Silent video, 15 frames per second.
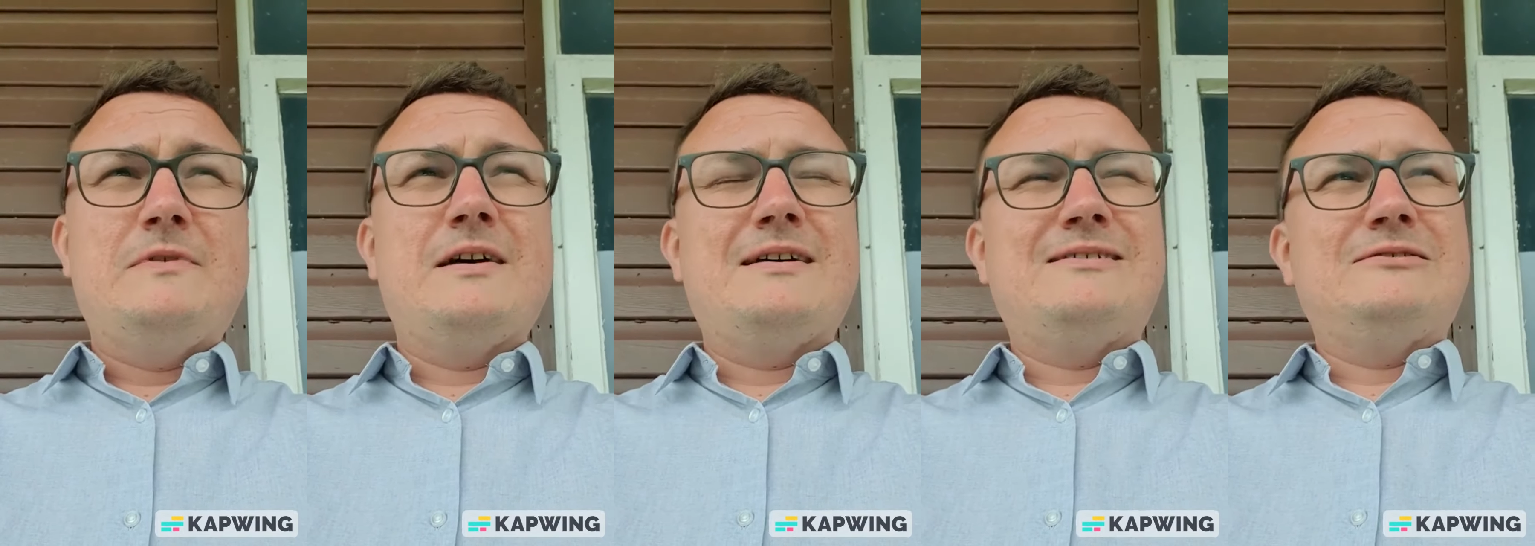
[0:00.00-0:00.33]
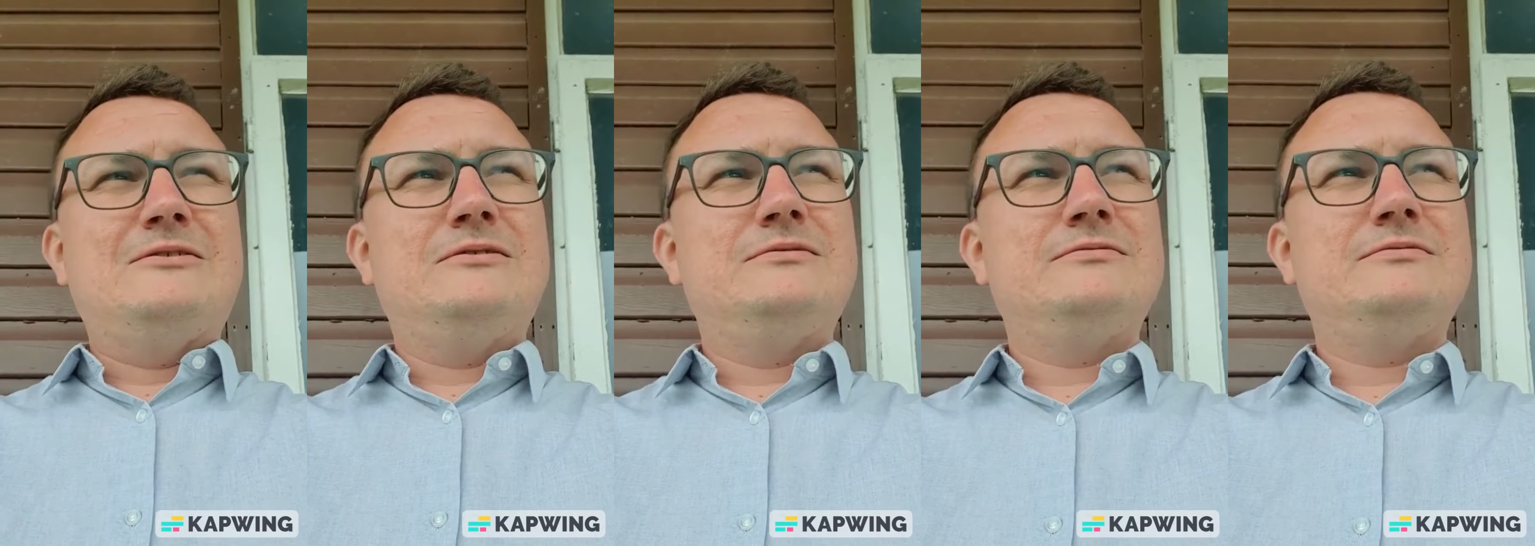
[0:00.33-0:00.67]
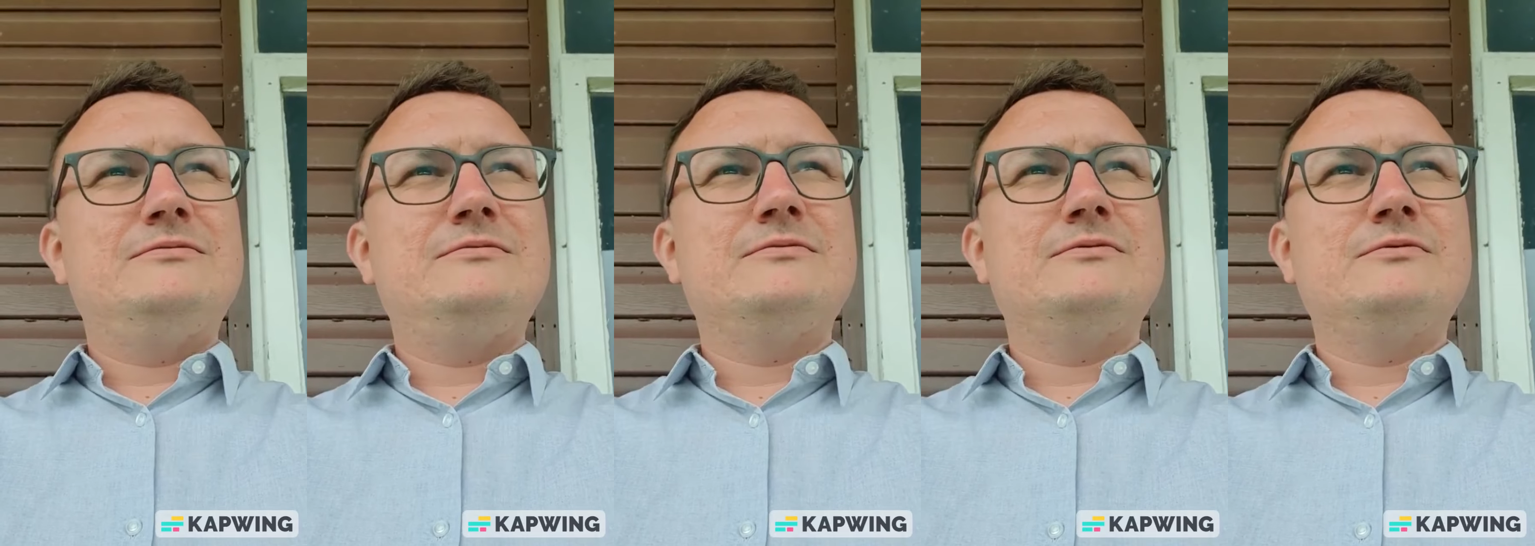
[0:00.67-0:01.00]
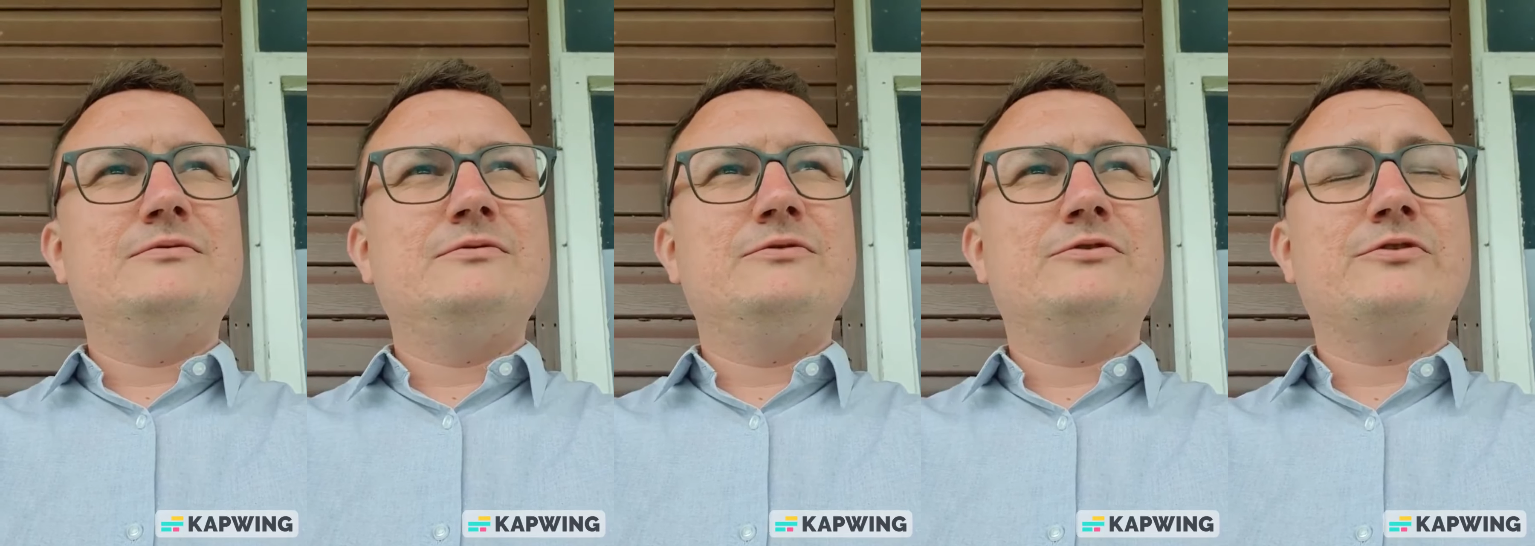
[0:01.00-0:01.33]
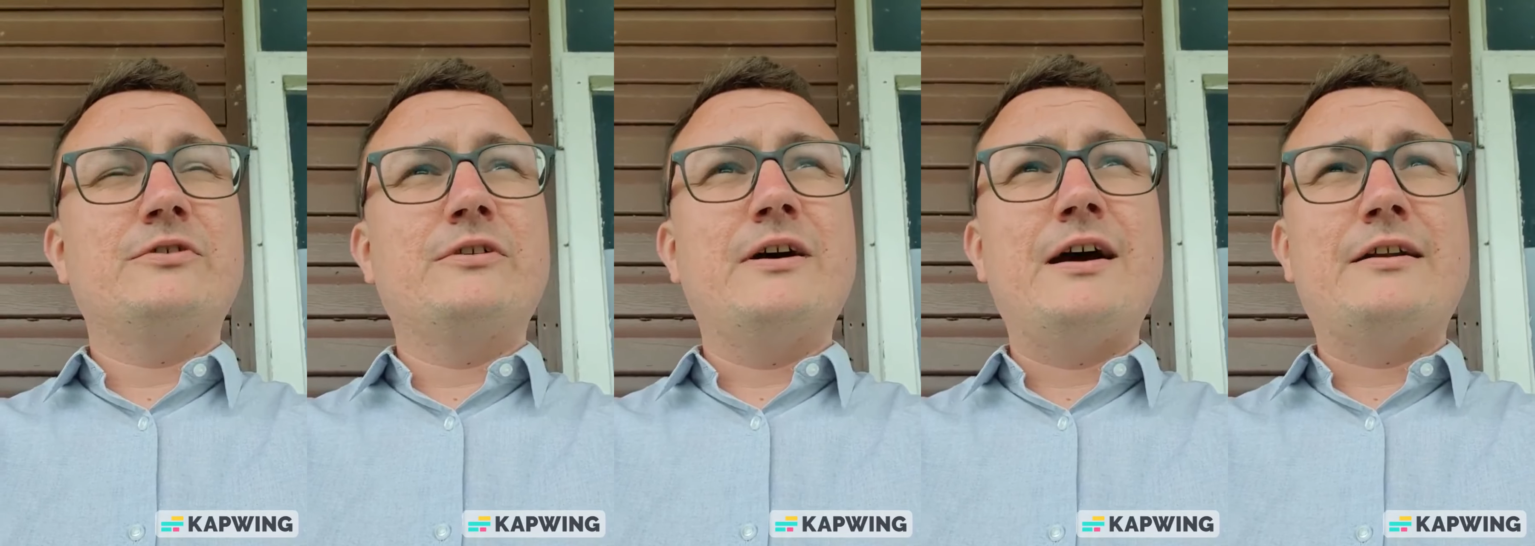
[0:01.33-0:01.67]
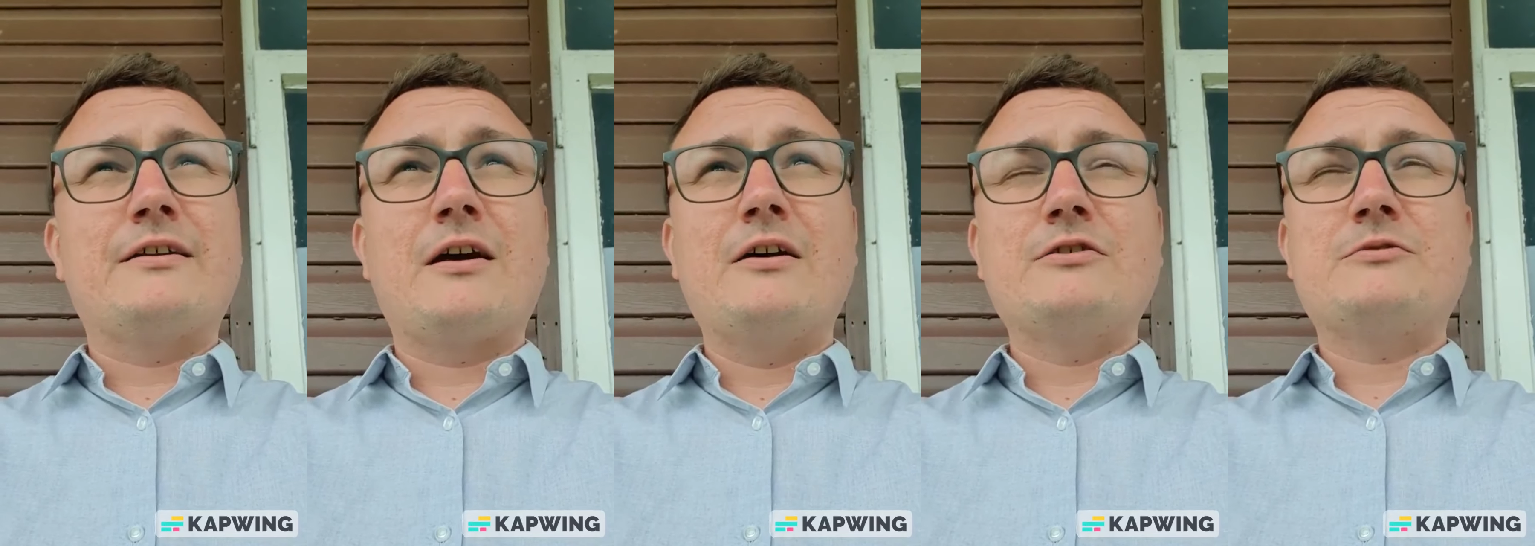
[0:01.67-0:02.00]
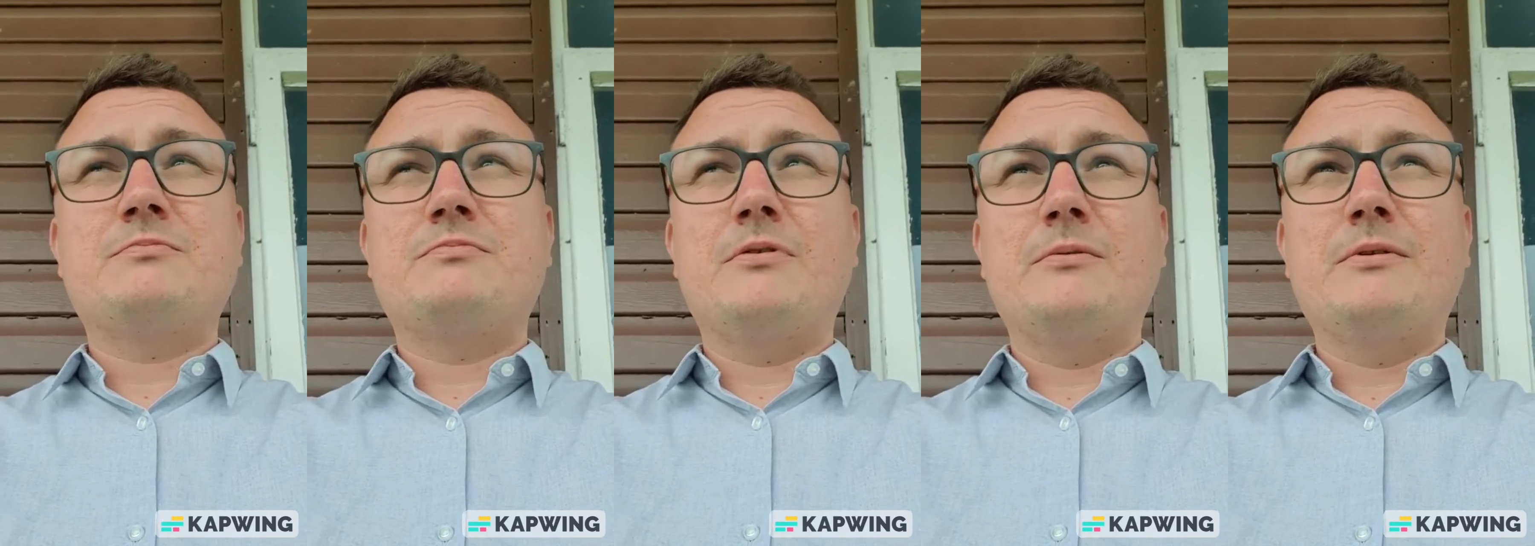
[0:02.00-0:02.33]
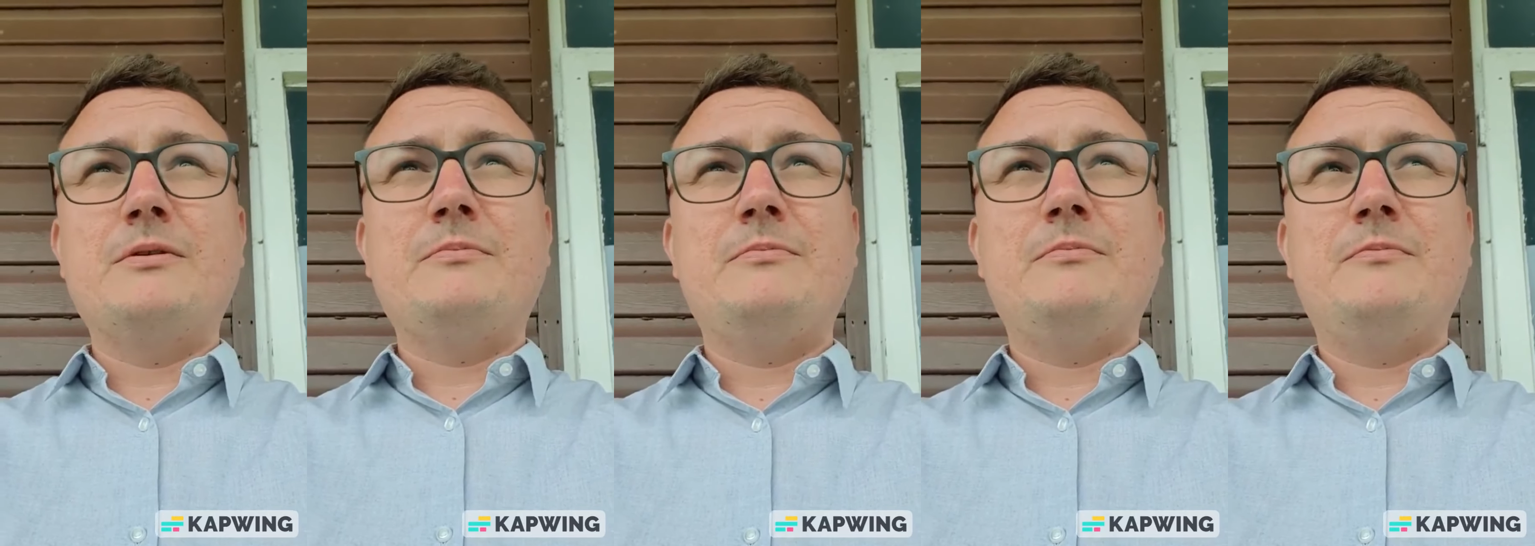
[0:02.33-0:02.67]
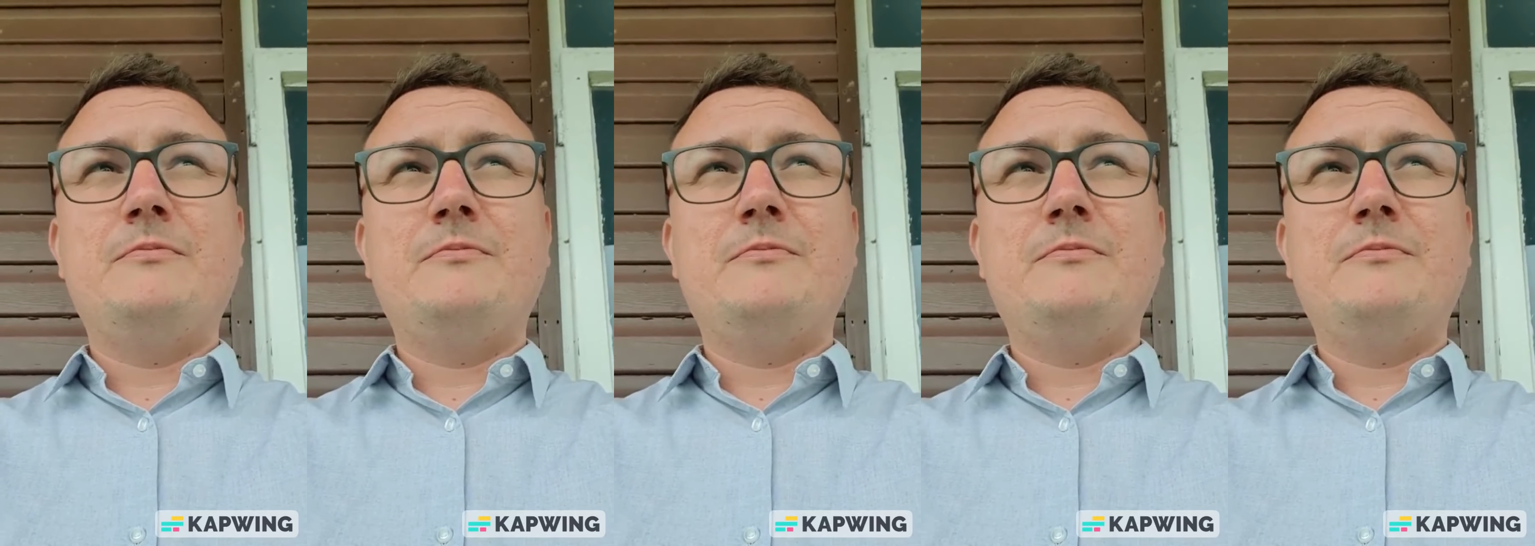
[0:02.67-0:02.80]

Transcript: Now, should our head coach probably